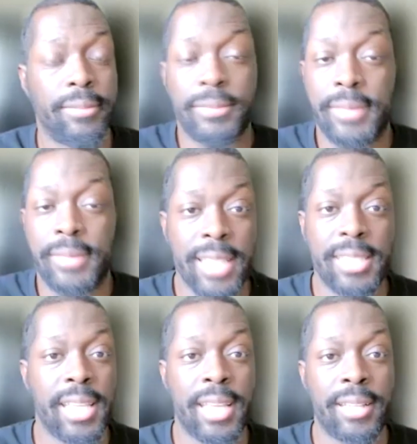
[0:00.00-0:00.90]
That's
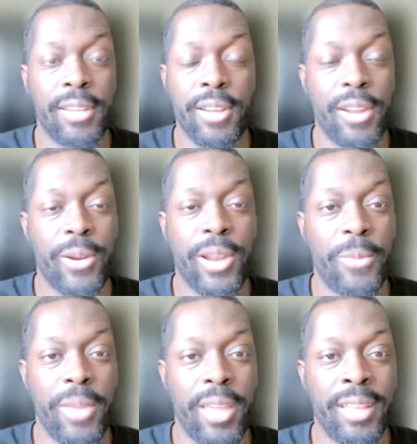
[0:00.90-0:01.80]
it. You know what I
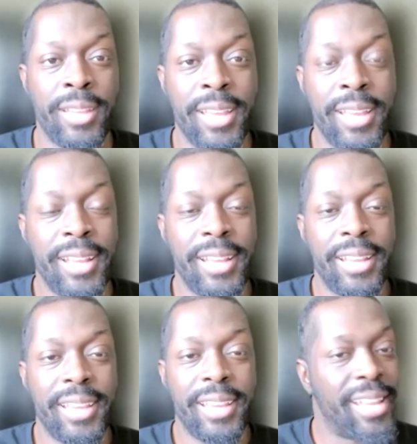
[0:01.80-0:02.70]
mean?
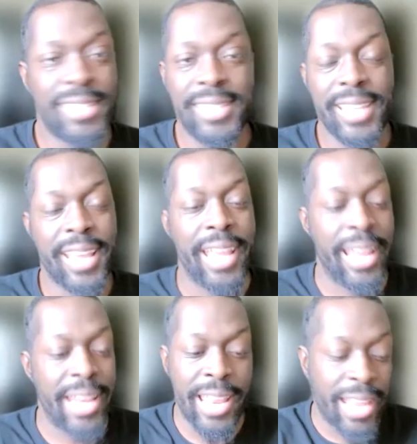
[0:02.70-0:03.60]
Yeah, that's it.
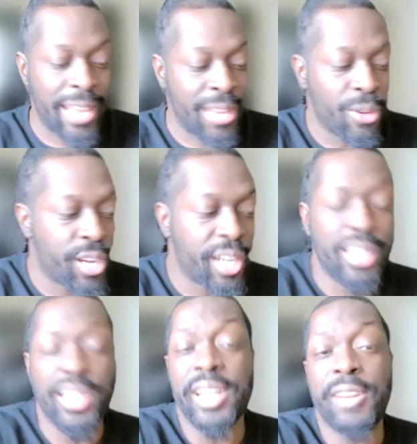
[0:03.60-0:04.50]
And you're
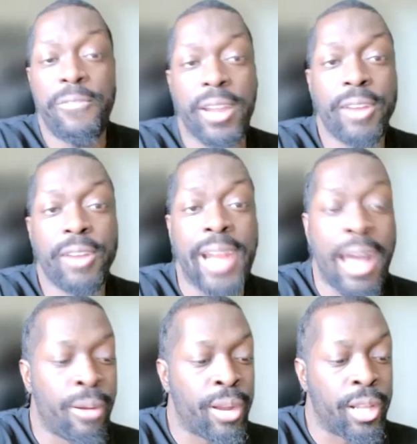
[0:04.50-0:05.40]
going to figure it
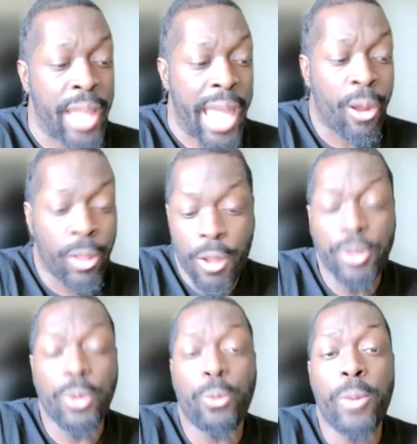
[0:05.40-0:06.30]
out
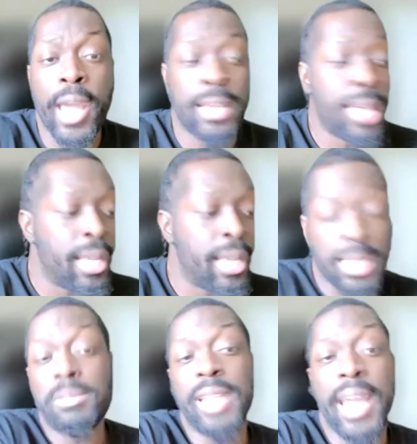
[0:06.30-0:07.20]
along the way.
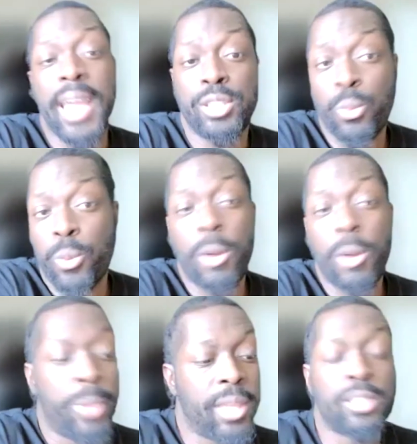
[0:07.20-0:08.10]
Some days you will
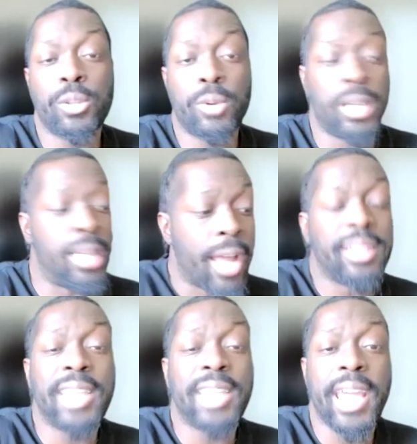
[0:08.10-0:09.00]
be the student. Other
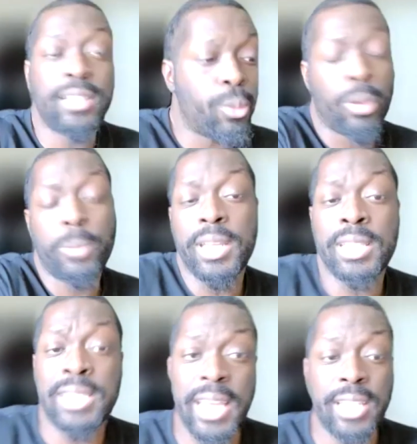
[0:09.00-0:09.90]
days you will be the
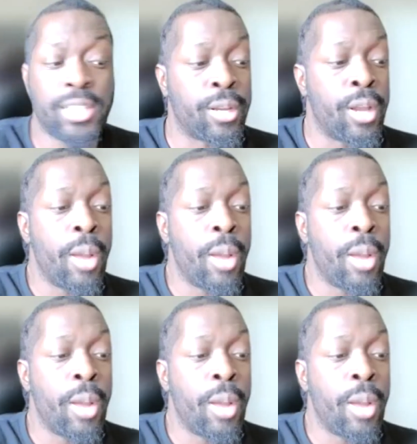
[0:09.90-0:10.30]
teacher.